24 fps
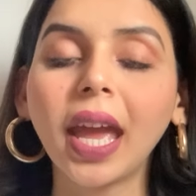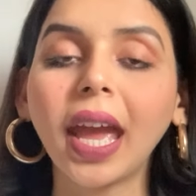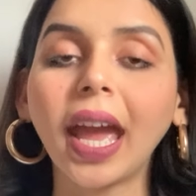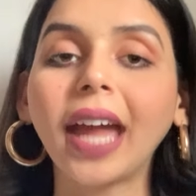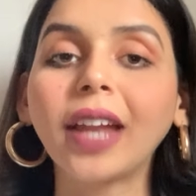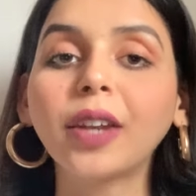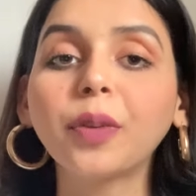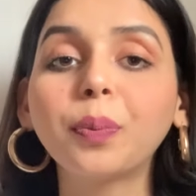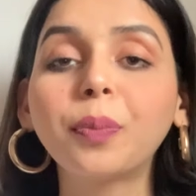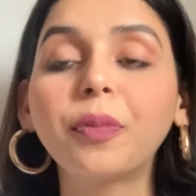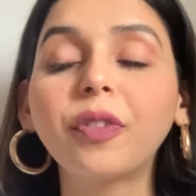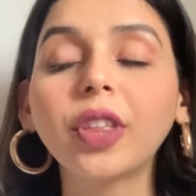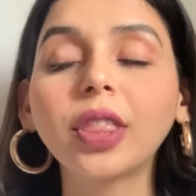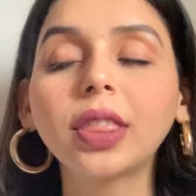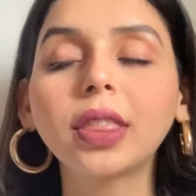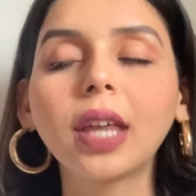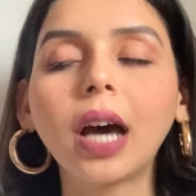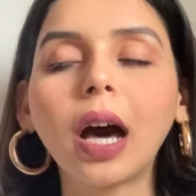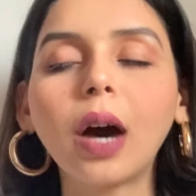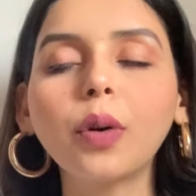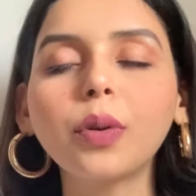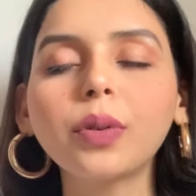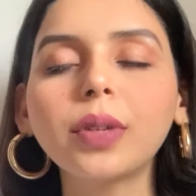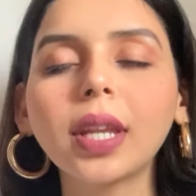and
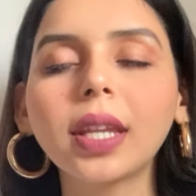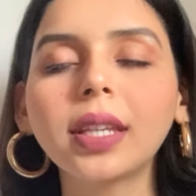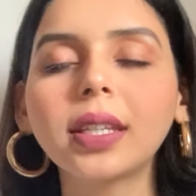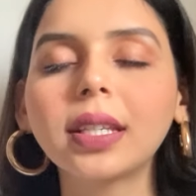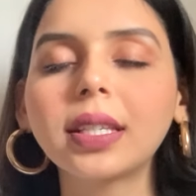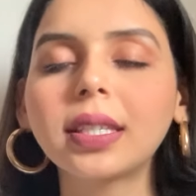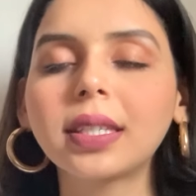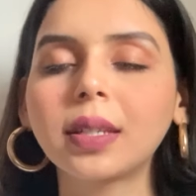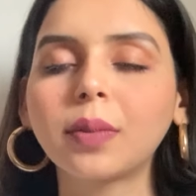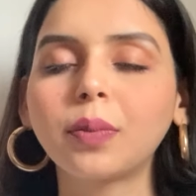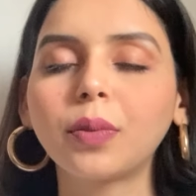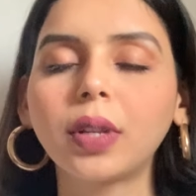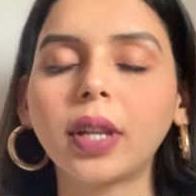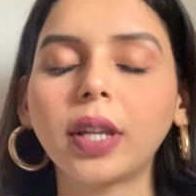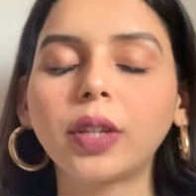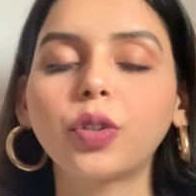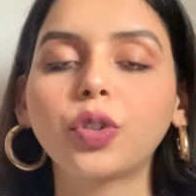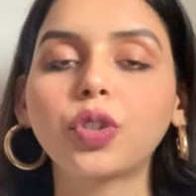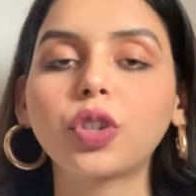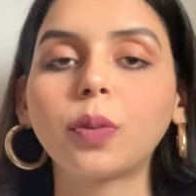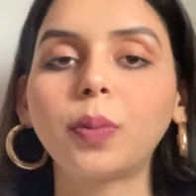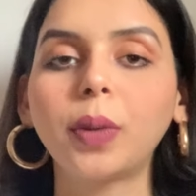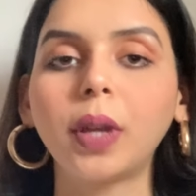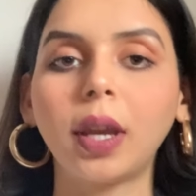without any stimulant you
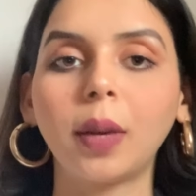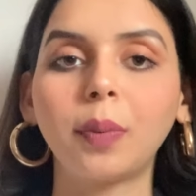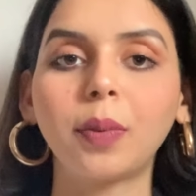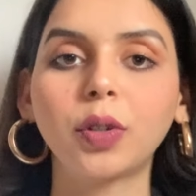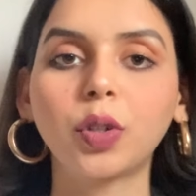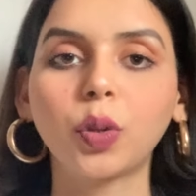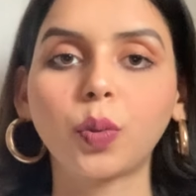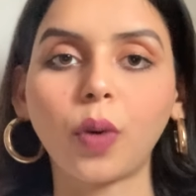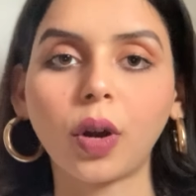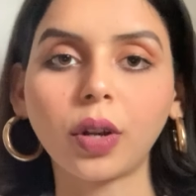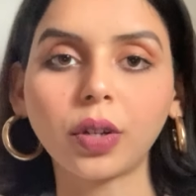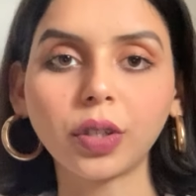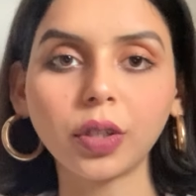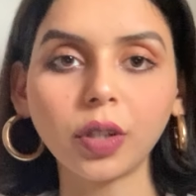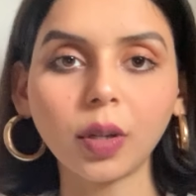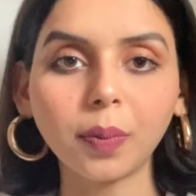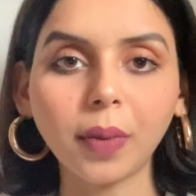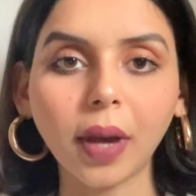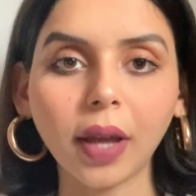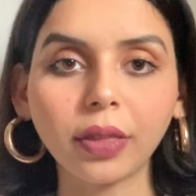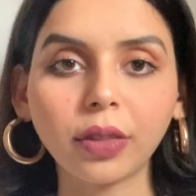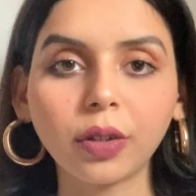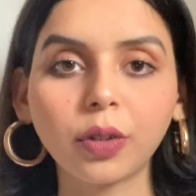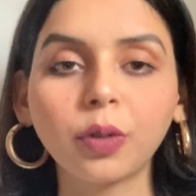should be able to walk to your
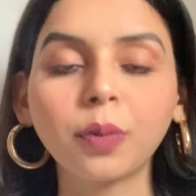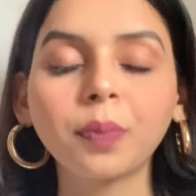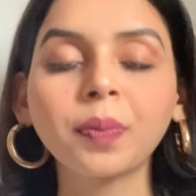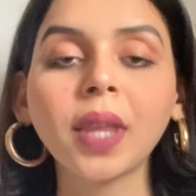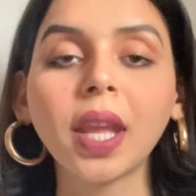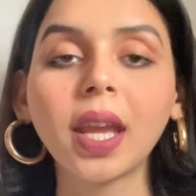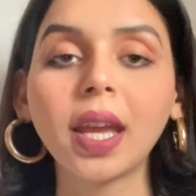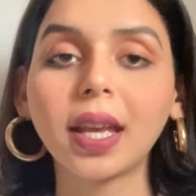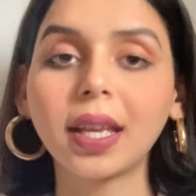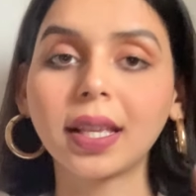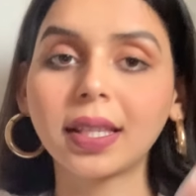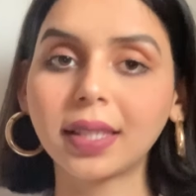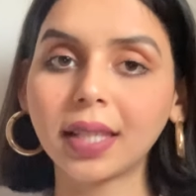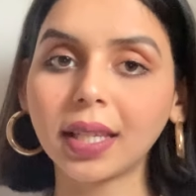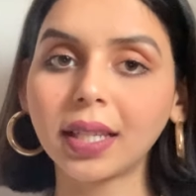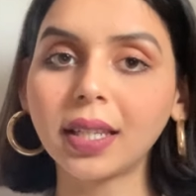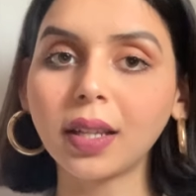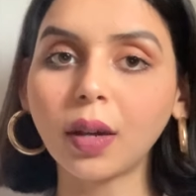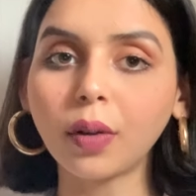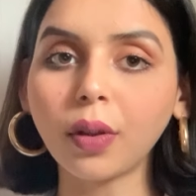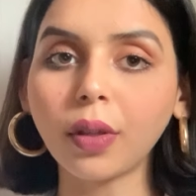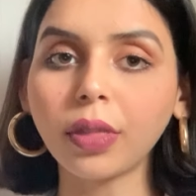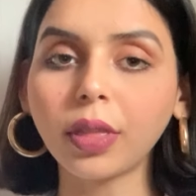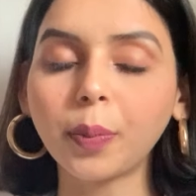bathroom, sit
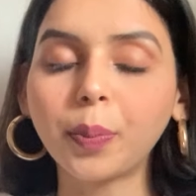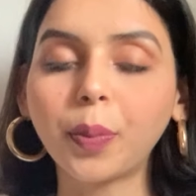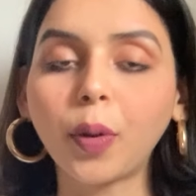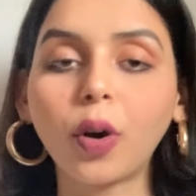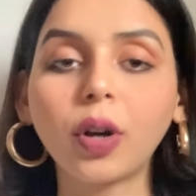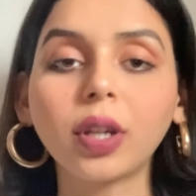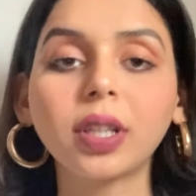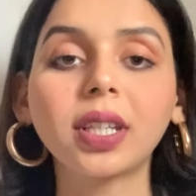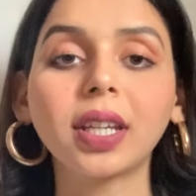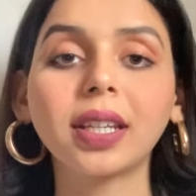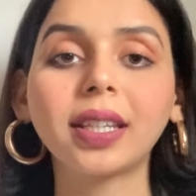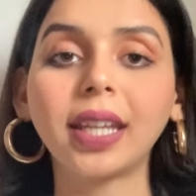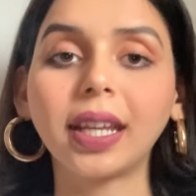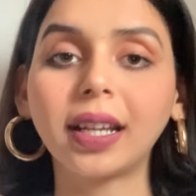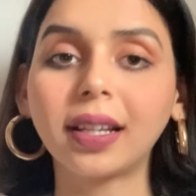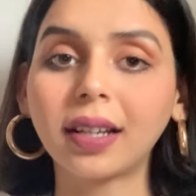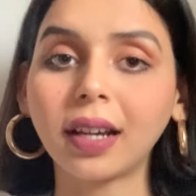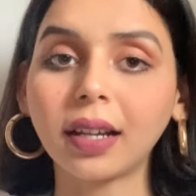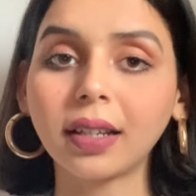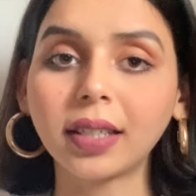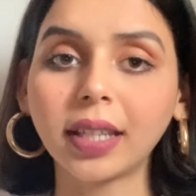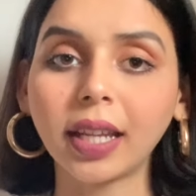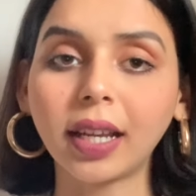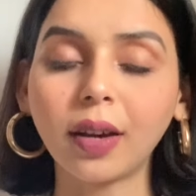down on the pot,
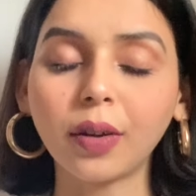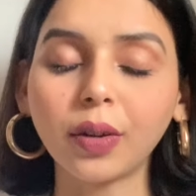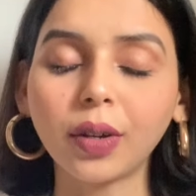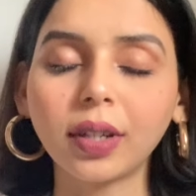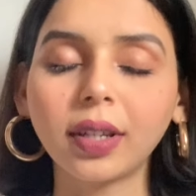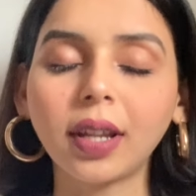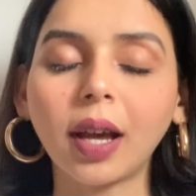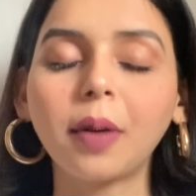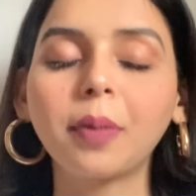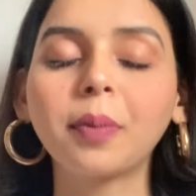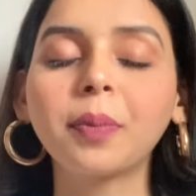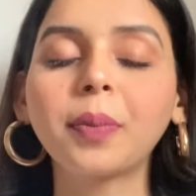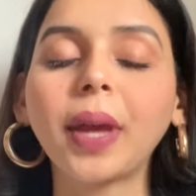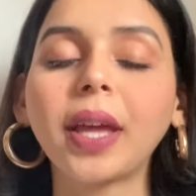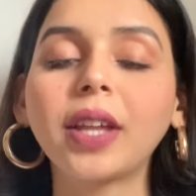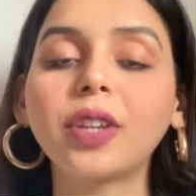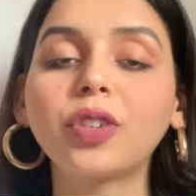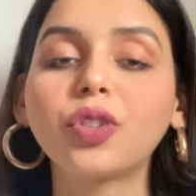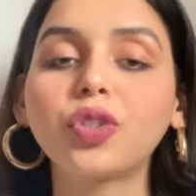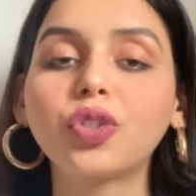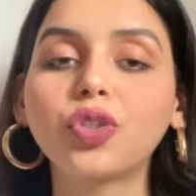take out a dump, and